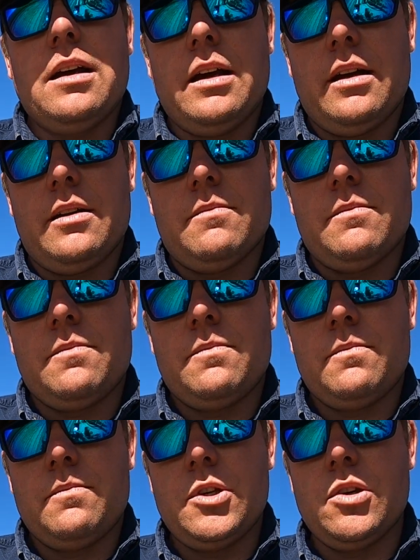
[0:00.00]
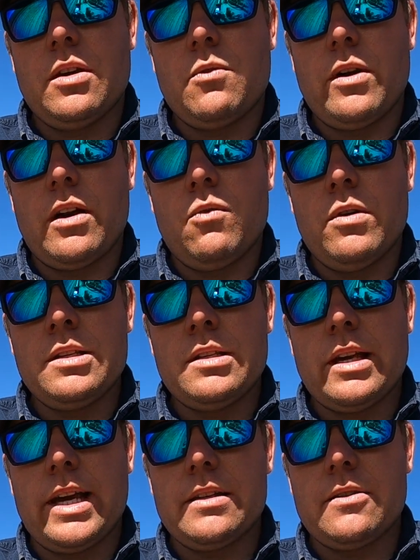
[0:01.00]
you can wear one
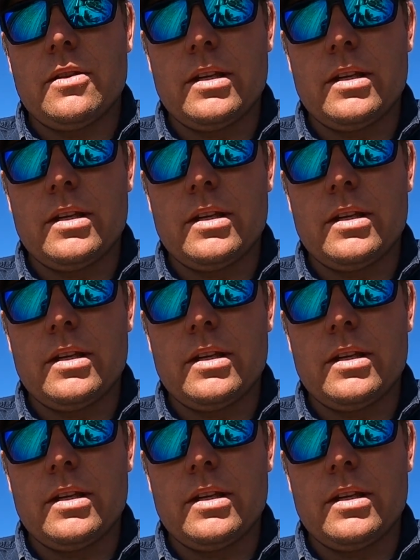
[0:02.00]
side, so